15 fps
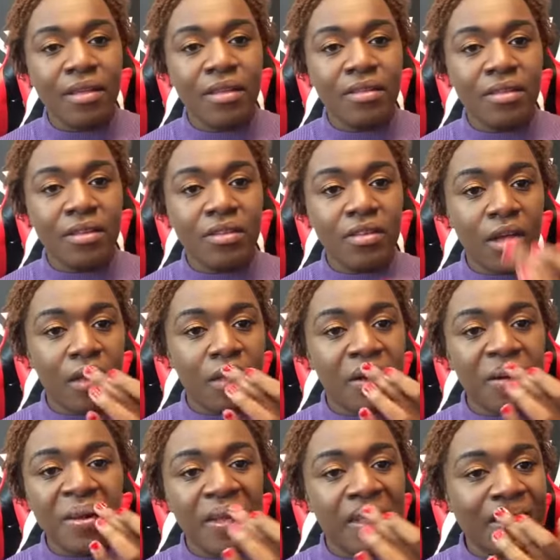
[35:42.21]
these
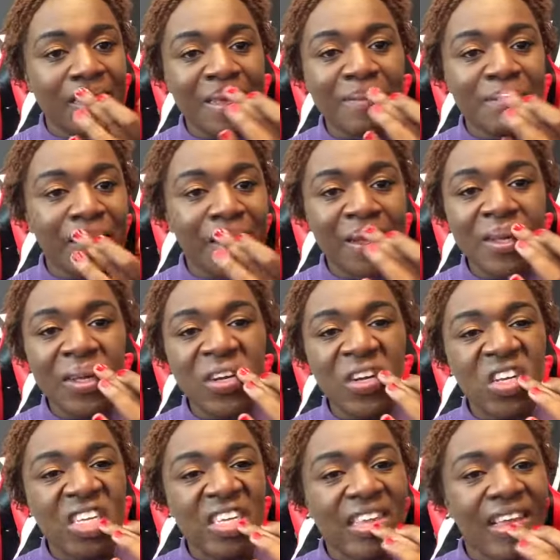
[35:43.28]
other lip
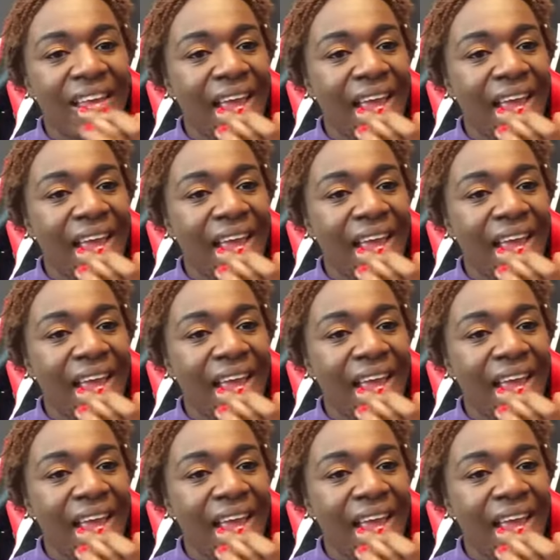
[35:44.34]
colors.